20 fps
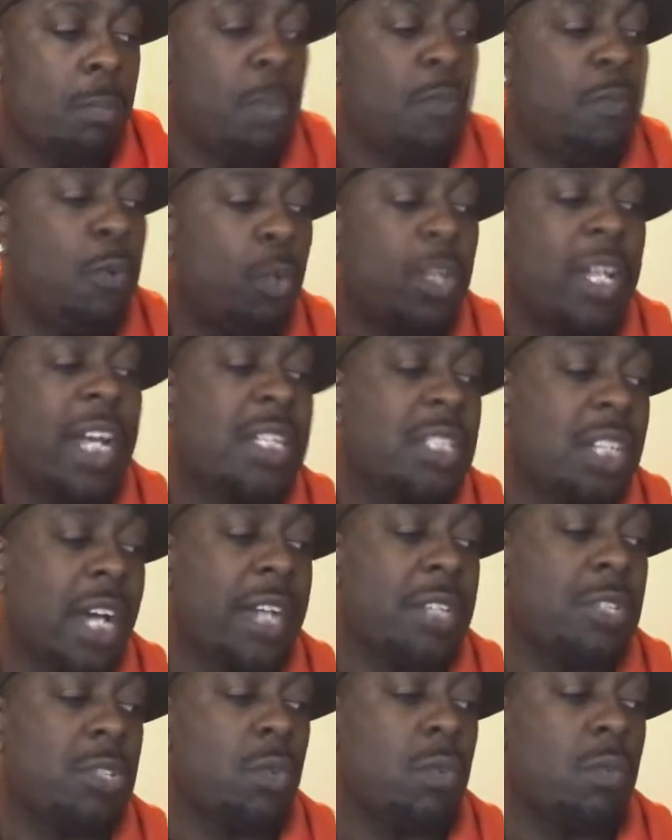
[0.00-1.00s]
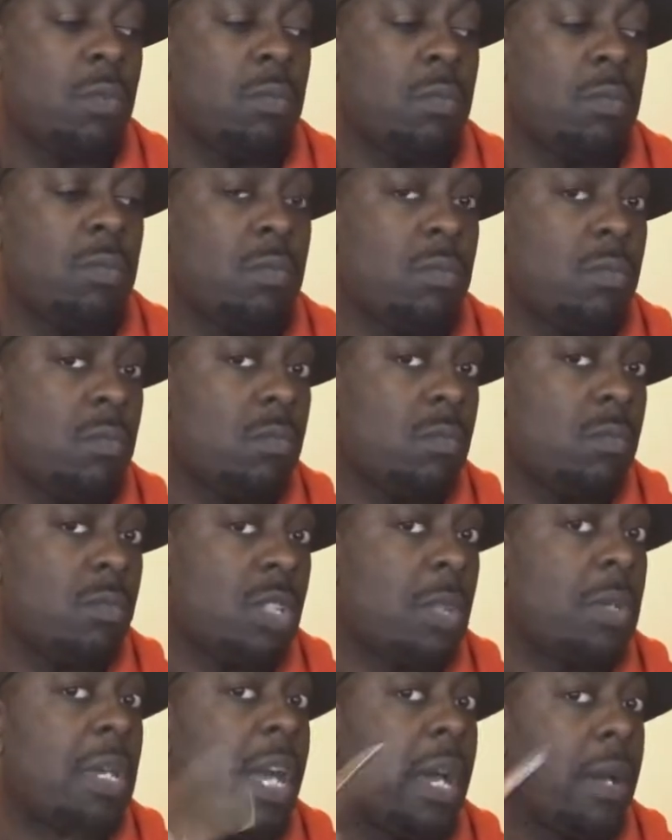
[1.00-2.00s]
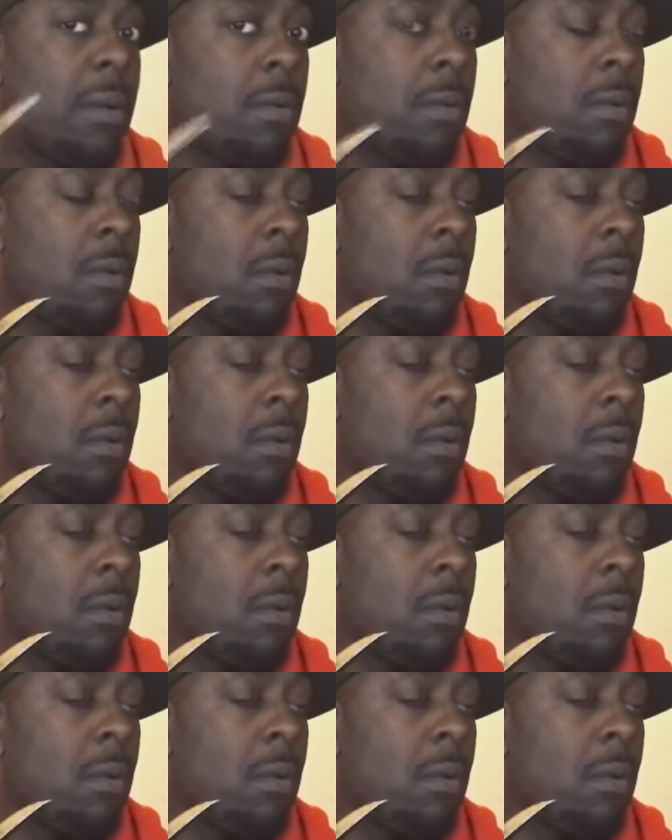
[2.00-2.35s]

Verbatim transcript: before that title. So, yeah.